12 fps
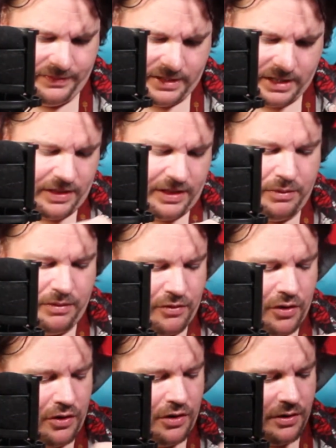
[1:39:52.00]
And then we've
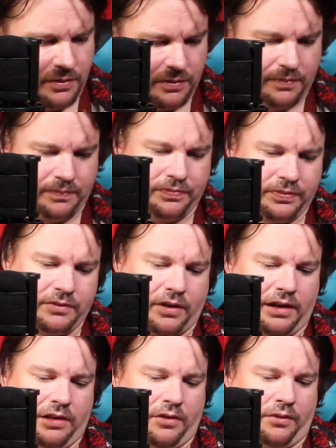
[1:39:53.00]
got... Right,
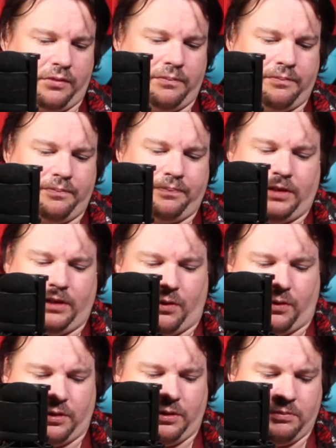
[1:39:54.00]

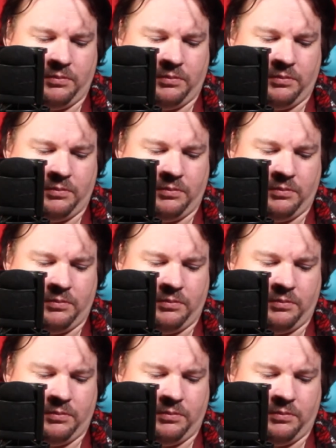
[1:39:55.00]
look.